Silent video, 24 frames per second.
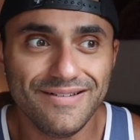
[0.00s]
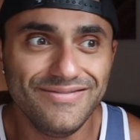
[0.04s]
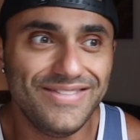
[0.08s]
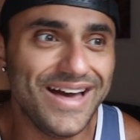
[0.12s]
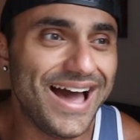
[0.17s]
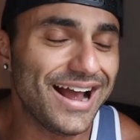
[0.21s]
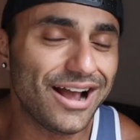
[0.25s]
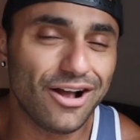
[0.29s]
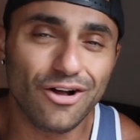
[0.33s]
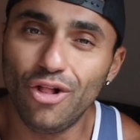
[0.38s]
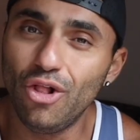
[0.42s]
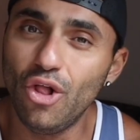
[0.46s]

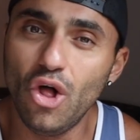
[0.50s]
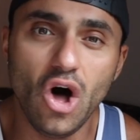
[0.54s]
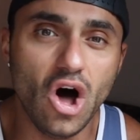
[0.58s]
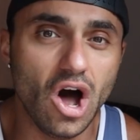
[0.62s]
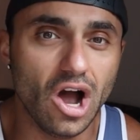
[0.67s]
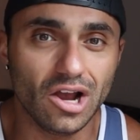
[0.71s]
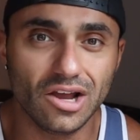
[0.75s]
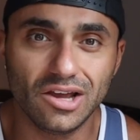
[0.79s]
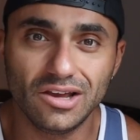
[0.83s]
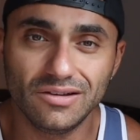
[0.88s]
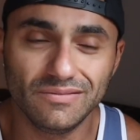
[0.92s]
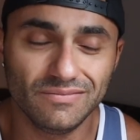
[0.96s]
that
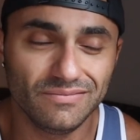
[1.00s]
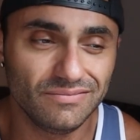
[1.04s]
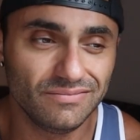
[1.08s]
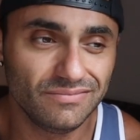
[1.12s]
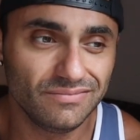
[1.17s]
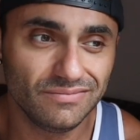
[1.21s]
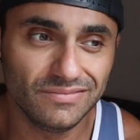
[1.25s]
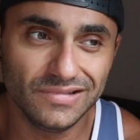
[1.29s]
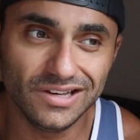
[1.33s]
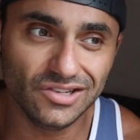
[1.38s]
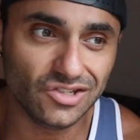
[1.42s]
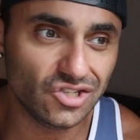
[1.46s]
clock
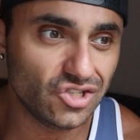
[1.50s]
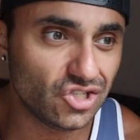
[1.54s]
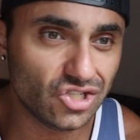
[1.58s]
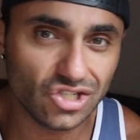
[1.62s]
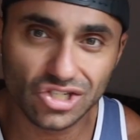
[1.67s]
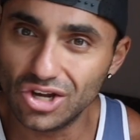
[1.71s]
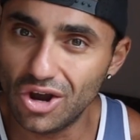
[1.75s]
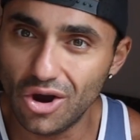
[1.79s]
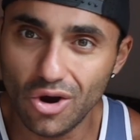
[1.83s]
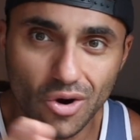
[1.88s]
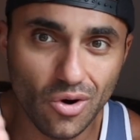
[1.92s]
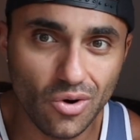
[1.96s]
is
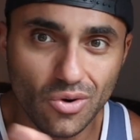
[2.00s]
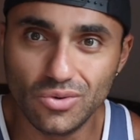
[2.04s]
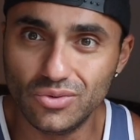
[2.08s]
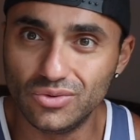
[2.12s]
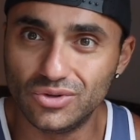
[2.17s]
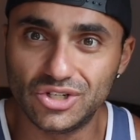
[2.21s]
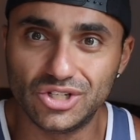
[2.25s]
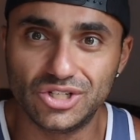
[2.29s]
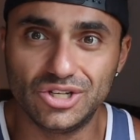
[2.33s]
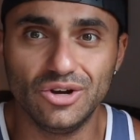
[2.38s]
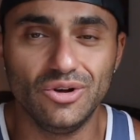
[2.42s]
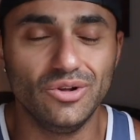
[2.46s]
so
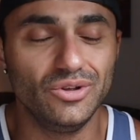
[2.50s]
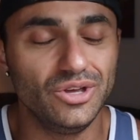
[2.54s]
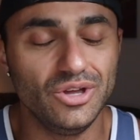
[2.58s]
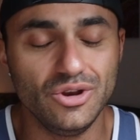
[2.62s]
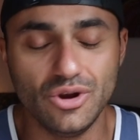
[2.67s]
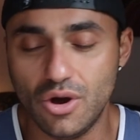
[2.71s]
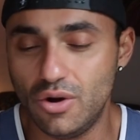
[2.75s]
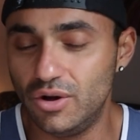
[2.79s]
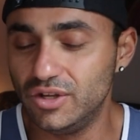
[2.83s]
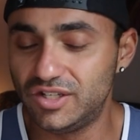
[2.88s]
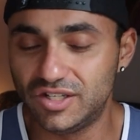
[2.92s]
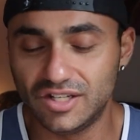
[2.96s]
still, you
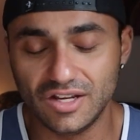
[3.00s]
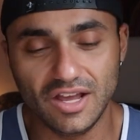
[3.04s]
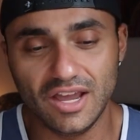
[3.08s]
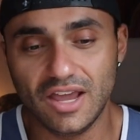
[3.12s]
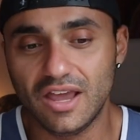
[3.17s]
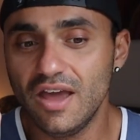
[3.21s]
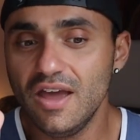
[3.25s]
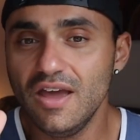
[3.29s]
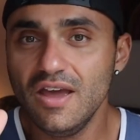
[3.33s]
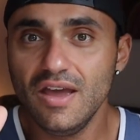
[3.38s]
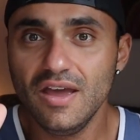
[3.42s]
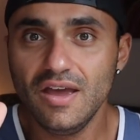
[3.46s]
know, it's
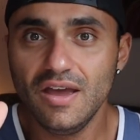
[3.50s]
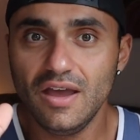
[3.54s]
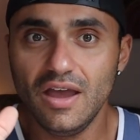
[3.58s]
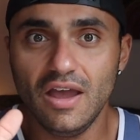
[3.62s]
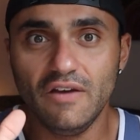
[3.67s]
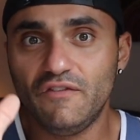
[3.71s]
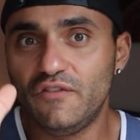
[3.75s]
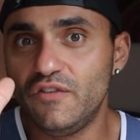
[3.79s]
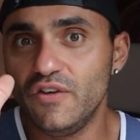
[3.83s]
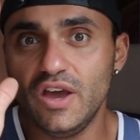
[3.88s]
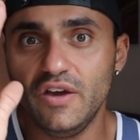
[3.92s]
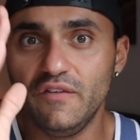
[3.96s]
like
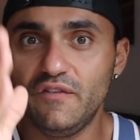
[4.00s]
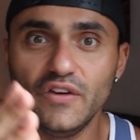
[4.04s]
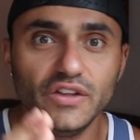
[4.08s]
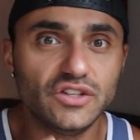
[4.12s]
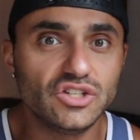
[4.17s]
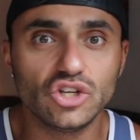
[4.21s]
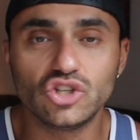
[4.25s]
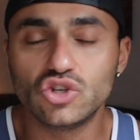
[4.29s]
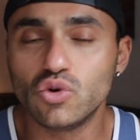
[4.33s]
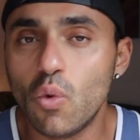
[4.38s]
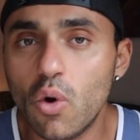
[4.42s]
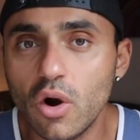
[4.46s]
if, if
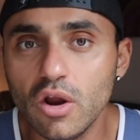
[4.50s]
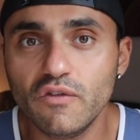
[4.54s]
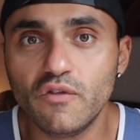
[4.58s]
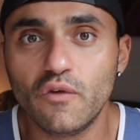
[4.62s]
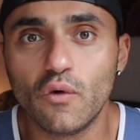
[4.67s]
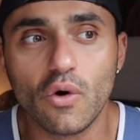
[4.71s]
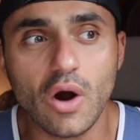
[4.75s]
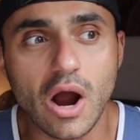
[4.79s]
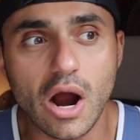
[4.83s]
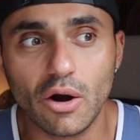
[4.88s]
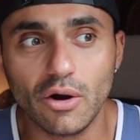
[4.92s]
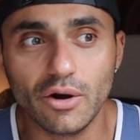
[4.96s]
it's a
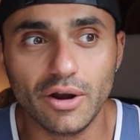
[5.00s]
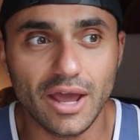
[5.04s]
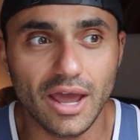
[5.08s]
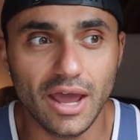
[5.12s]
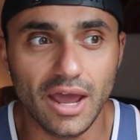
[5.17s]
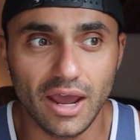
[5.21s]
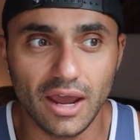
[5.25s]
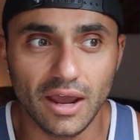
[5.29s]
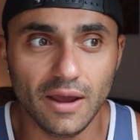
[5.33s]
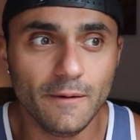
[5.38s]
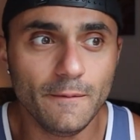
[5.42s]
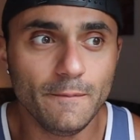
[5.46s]
twenty-four hour
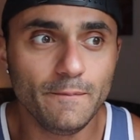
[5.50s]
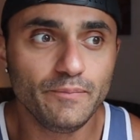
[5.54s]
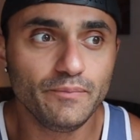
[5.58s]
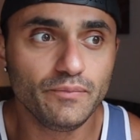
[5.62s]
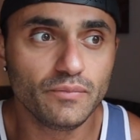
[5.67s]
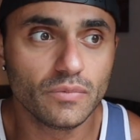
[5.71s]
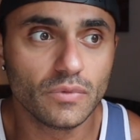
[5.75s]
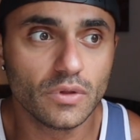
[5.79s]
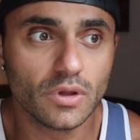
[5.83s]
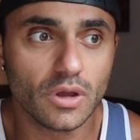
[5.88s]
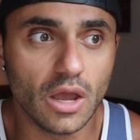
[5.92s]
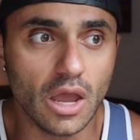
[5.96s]
day
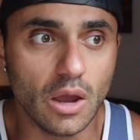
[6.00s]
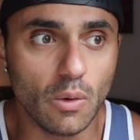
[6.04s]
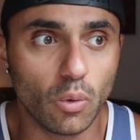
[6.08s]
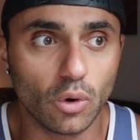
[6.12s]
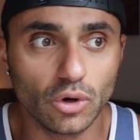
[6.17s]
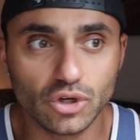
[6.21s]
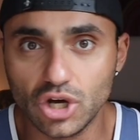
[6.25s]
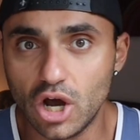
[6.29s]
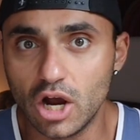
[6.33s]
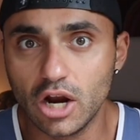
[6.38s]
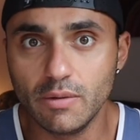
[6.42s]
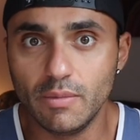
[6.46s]
and
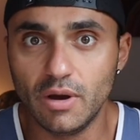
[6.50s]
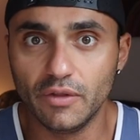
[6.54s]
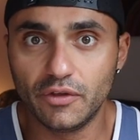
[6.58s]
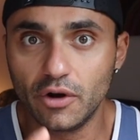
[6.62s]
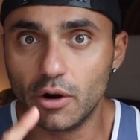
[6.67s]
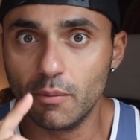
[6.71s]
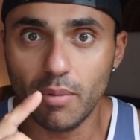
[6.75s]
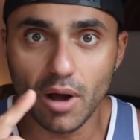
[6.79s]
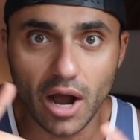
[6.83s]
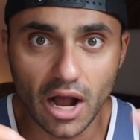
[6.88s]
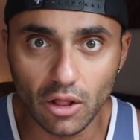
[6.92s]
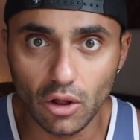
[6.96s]
we're talking about
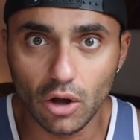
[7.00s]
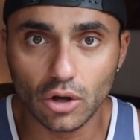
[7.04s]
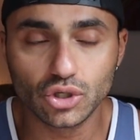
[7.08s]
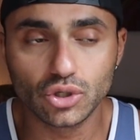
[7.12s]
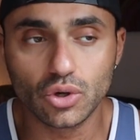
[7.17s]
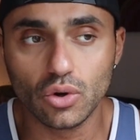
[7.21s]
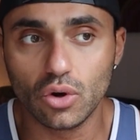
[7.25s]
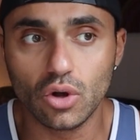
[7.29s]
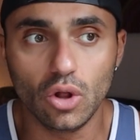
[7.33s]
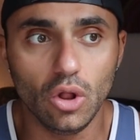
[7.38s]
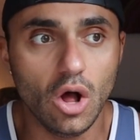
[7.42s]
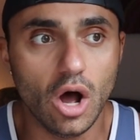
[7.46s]
their
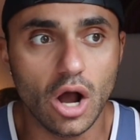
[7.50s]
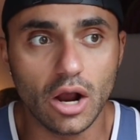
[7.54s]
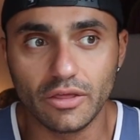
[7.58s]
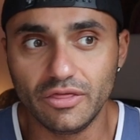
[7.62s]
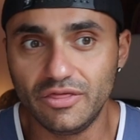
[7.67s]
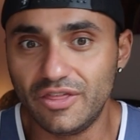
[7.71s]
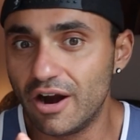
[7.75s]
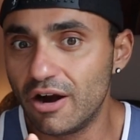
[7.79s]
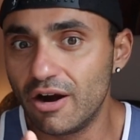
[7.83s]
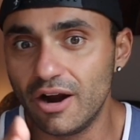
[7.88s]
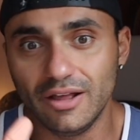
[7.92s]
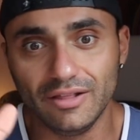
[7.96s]
biological
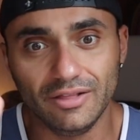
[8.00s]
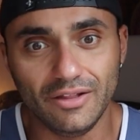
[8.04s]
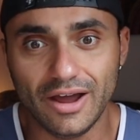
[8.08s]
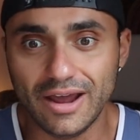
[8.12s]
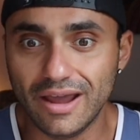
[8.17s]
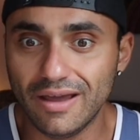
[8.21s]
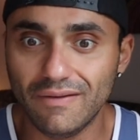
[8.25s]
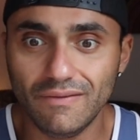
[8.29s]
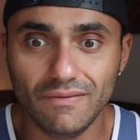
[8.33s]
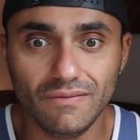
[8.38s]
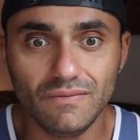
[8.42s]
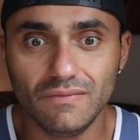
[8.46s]
clock, they're at
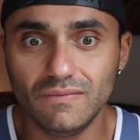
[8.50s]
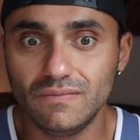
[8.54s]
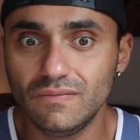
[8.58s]
like